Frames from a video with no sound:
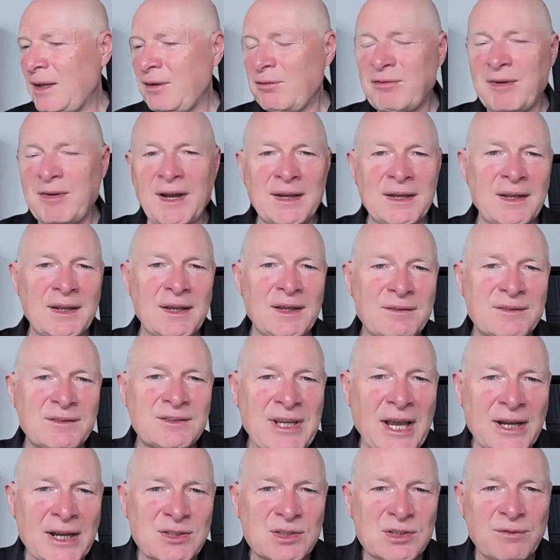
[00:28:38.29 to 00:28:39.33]
any kind
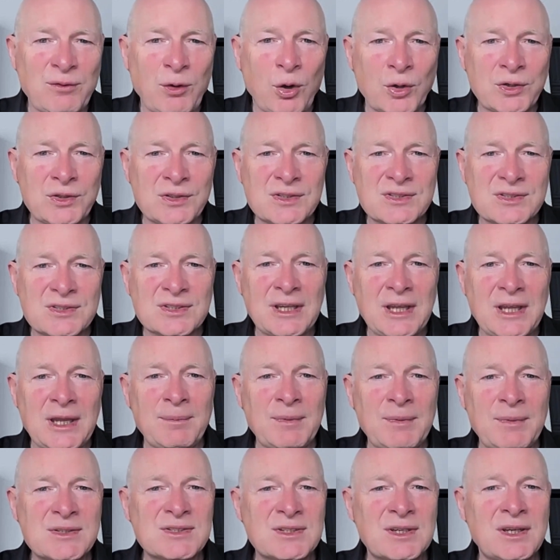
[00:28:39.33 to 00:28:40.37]
of tax avoidance
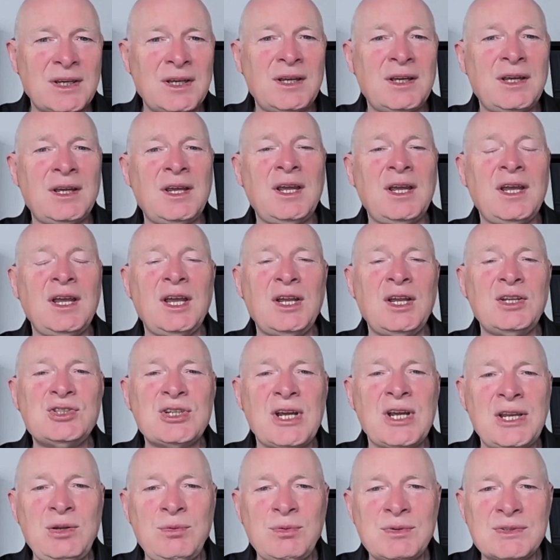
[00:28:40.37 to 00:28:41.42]
scheme. It's a
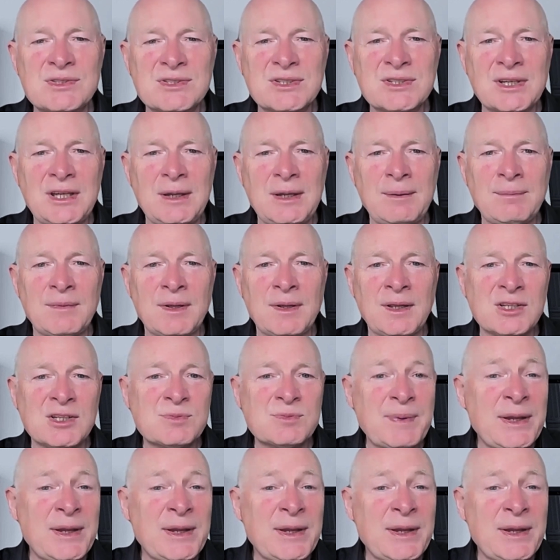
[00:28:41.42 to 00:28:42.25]
genuine scheme.